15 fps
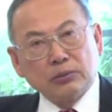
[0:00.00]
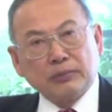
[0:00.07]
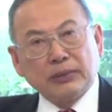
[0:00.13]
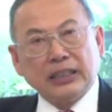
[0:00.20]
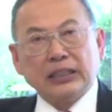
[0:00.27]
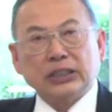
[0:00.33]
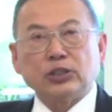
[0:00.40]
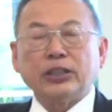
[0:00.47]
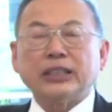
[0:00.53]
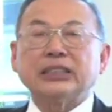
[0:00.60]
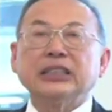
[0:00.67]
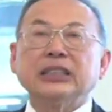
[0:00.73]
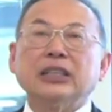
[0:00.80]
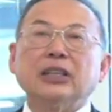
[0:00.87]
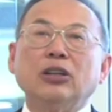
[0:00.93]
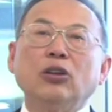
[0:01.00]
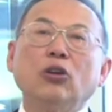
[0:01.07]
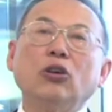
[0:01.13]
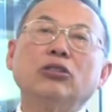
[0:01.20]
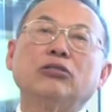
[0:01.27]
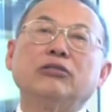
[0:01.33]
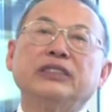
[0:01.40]
attracting a
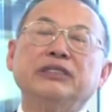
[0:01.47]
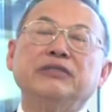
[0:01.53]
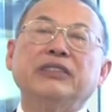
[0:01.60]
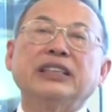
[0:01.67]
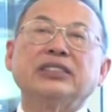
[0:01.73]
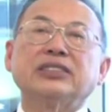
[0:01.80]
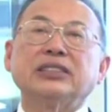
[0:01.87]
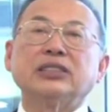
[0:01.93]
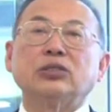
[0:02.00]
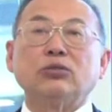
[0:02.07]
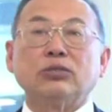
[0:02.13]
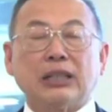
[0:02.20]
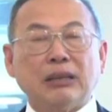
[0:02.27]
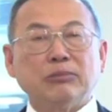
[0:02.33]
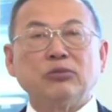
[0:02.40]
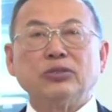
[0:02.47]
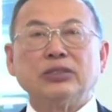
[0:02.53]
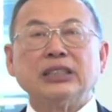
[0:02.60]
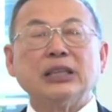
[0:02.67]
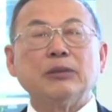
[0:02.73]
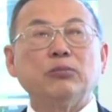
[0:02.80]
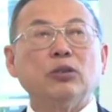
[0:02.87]
lot of investors to come to
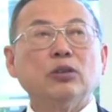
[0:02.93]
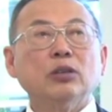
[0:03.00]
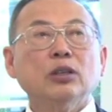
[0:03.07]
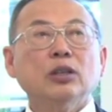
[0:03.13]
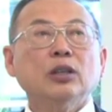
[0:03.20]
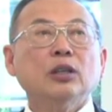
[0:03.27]
Singapore.